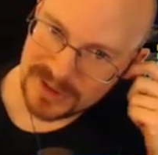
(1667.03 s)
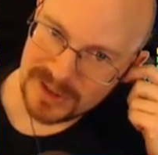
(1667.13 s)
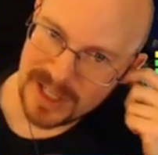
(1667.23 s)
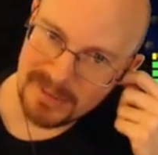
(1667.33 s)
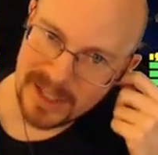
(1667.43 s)

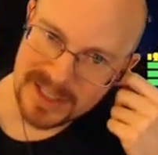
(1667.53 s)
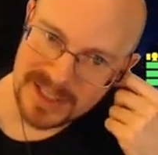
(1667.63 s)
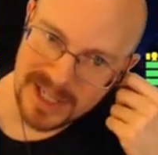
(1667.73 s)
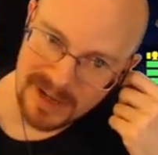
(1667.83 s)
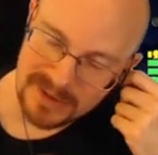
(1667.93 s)
that might
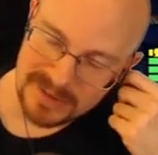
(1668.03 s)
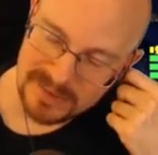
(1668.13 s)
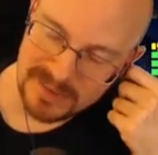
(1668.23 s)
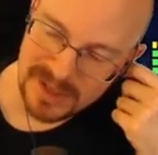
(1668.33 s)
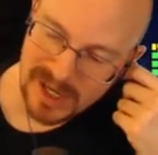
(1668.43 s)
sound
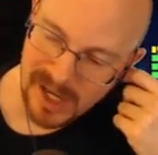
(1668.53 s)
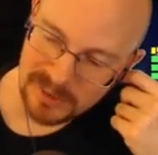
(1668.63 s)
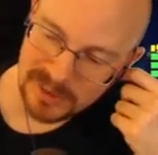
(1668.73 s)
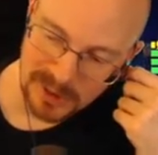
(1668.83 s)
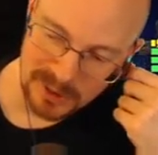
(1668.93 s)

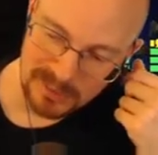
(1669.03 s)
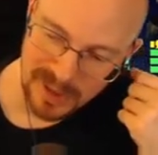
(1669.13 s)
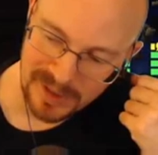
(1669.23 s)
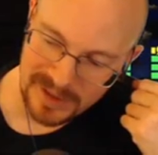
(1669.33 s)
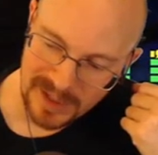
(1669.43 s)
not rude,
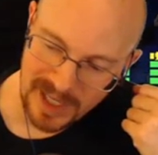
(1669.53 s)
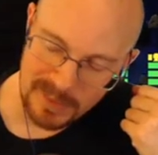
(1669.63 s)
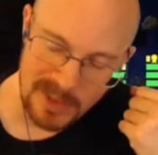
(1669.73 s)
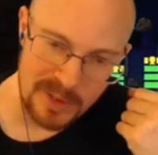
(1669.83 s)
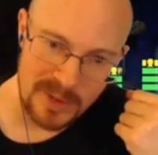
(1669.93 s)
but
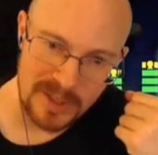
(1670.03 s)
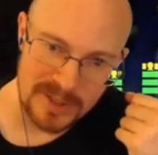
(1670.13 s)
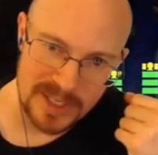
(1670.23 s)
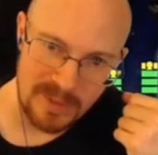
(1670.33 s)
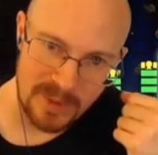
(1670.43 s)
anybody who
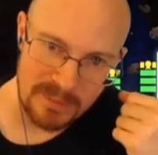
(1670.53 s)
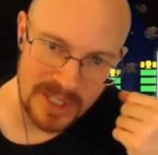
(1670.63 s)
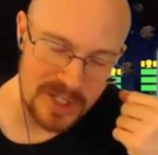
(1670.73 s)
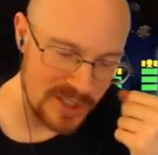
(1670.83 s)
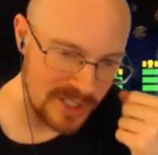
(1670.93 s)
hears that would
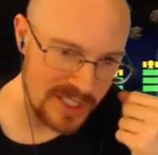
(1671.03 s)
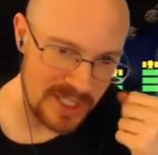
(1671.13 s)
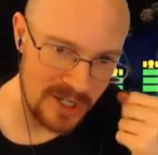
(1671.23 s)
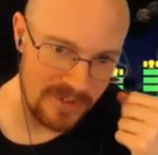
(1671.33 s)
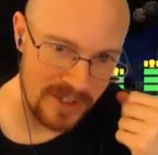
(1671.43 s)
be instantly
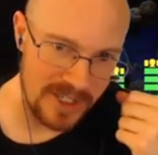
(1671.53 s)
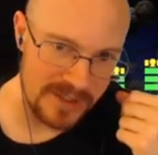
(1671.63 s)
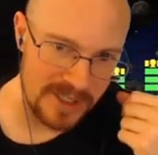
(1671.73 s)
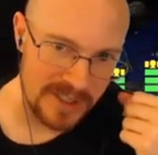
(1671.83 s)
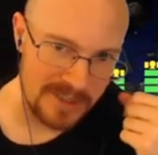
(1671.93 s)
terrified
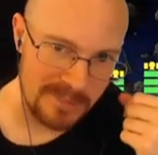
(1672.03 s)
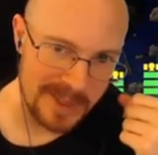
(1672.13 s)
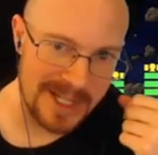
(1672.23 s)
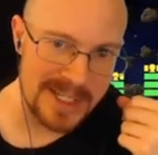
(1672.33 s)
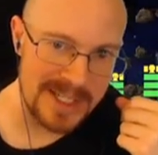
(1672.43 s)

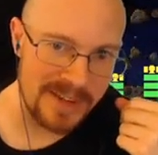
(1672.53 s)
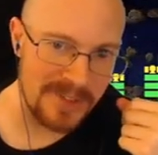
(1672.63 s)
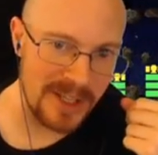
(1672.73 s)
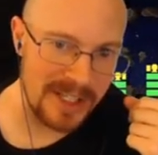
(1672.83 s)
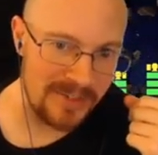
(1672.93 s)
because I
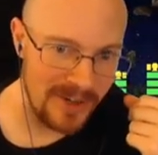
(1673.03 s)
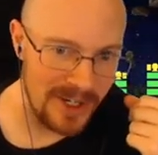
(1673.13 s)
feel like if I